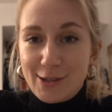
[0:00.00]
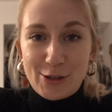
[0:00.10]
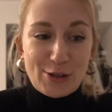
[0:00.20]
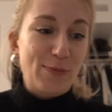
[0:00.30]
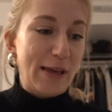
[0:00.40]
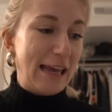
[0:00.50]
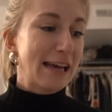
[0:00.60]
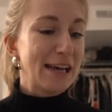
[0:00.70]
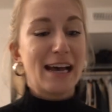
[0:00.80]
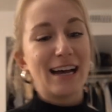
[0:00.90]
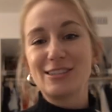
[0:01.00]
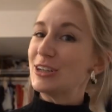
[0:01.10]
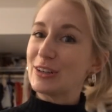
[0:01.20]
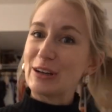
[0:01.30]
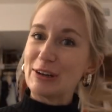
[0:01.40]
She used to be a
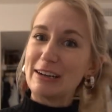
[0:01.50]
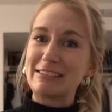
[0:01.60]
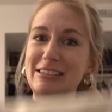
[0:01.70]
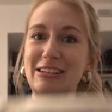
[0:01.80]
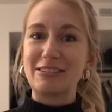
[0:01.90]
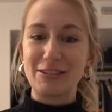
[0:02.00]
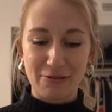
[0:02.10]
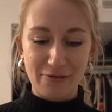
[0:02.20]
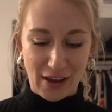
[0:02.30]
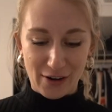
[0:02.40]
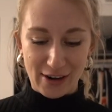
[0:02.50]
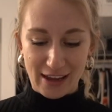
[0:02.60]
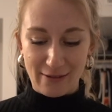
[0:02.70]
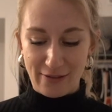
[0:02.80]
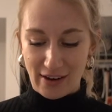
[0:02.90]
cheerleader and she's also a
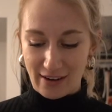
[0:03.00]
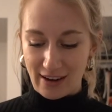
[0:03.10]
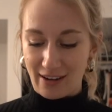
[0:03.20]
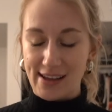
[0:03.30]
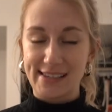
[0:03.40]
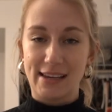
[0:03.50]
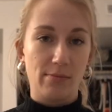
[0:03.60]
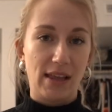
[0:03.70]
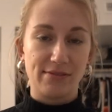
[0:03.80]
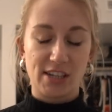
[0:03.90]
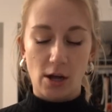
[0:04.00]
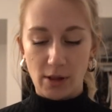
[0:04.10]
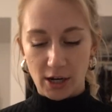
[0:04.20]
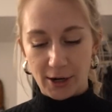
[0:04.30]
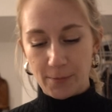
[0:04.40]
very, very awesome lifestyle
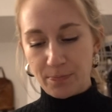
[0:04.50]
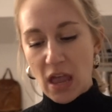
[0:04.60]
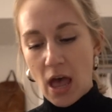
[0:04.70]
blogger.